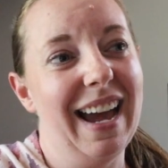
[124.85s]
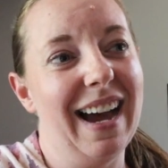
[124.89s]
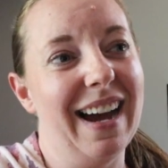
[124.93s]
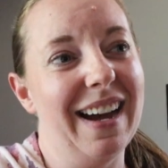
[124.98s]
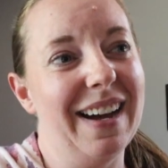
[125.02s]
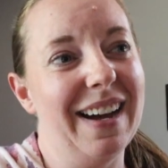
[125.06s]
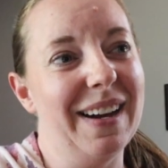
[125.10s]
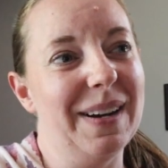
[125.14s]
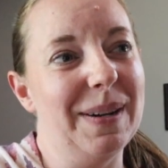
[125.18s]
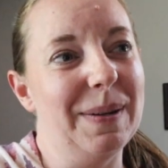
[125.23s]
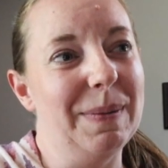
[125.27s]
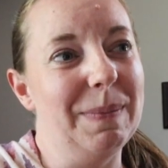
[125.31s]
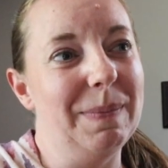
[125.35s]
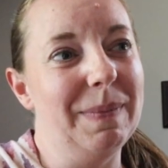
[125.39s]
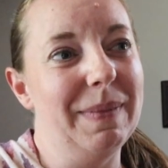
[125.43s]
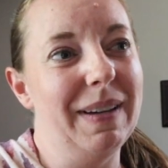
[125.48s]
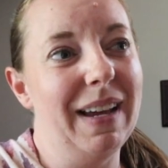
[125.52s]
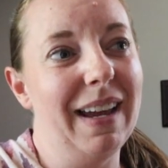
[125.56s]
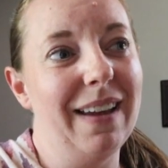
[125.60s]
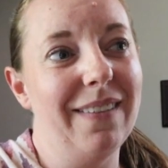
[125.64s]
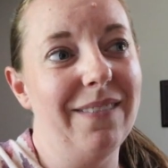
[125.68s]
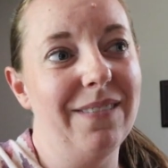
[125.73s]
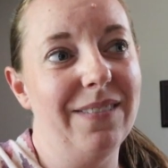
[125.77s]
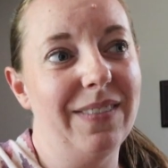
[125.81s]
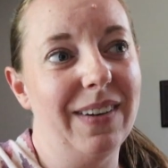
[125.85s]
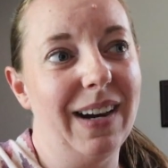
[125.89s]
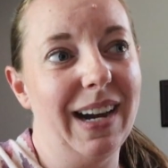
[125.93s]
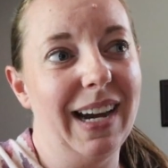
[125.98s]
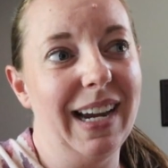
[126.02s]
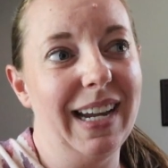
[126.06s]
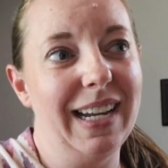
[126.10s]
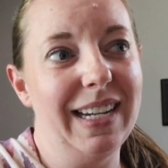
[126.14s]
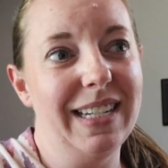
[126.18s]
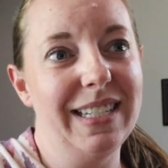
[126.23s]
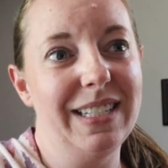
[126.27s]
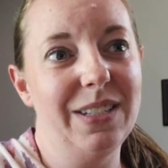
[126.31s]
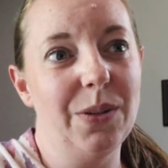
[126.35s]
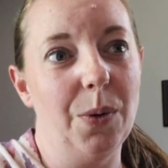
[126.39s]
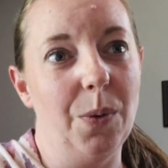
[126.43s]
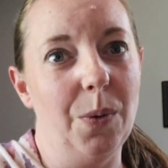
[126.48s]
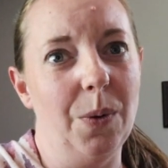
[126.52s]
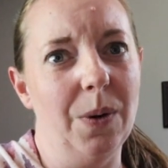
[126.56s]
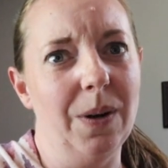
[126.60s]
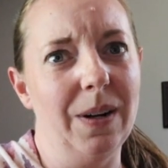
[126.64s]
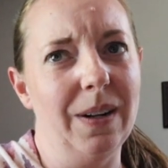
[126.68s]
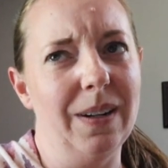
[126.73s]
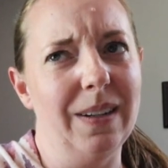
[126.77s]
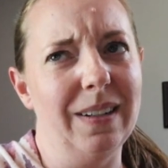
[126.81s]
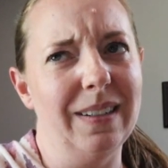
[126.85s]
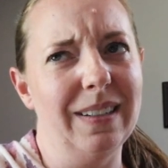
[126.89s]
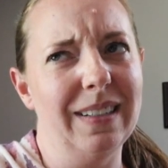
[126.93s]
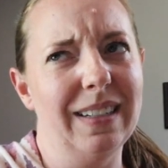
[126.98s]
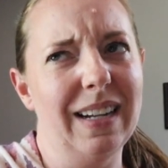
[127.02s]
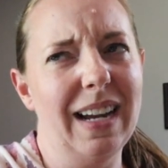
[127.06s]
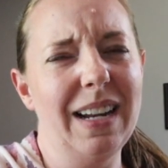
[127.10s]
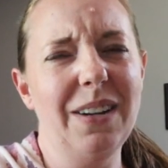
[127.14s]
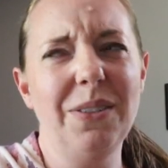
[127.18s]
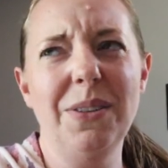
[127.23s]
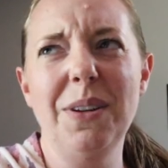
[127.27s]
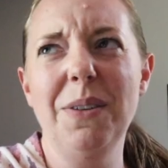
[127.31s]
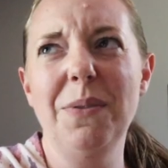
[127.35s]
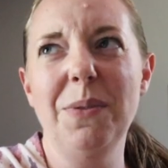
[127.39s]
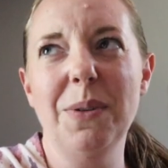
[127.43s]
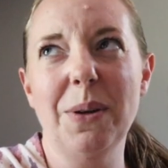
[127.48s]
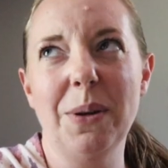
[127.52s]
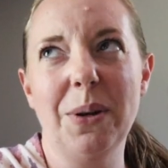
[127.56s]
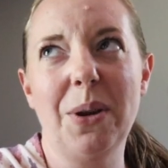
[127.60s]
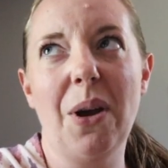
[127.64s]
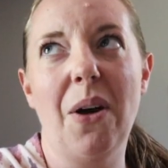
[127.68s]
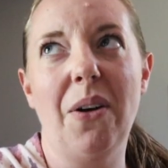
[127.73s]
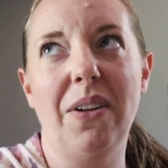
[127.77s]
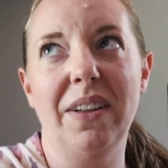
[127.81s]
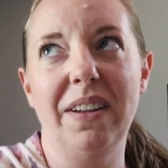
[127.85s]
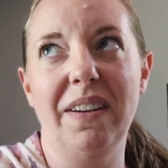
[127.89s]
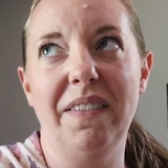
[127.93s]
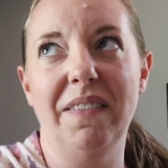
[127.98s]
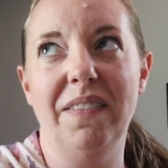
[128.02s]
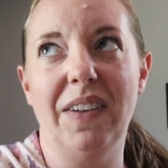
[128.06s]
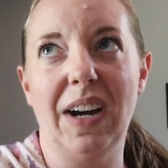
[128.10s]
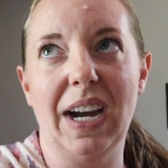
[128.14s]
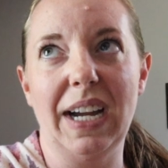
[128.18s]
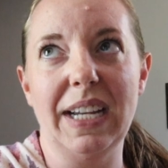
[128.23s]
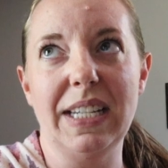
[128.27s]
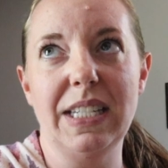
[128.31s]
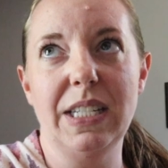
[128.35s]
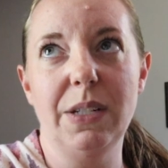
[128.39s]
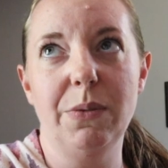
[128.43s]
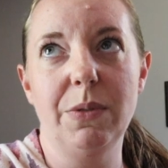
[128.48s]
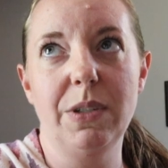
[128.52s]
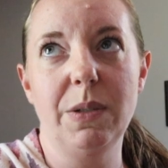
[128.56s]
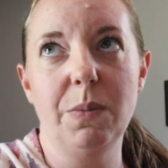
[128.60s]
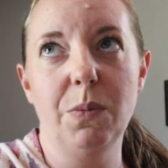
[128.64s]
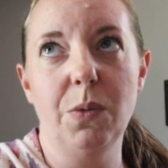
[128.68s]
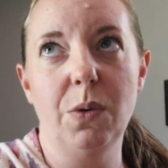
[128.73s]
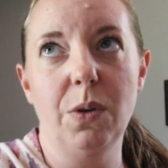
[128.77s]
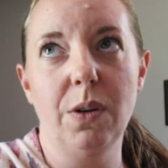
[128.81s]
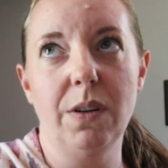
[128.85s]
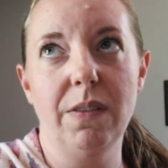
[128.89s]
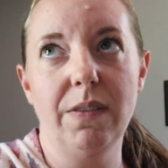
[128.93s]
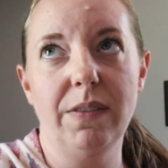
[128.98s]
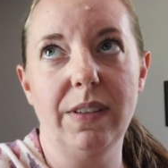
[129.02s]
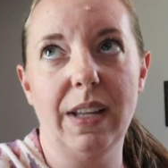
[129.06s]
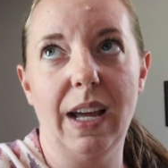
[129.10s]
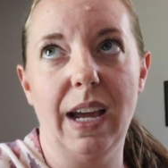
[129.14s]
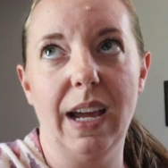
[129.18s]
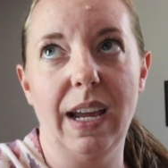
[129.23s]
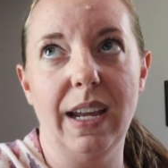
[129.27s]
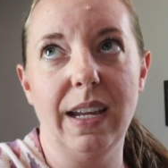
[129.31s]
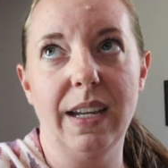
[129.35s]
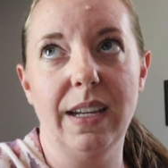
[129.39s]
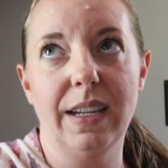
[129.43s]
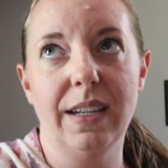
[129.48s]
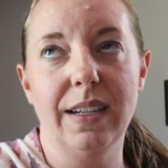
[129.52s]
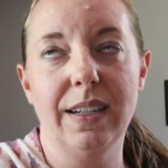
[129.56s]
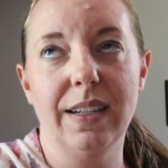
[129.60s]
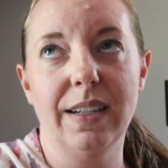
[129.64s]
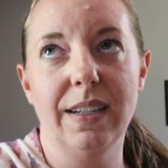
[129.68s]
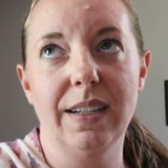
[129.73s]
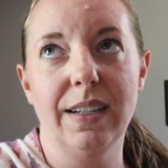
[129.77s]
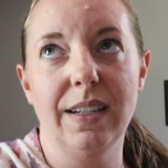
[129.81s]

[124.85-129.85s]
Um, advice, or I don't know if I'd call it advice. It was more of like,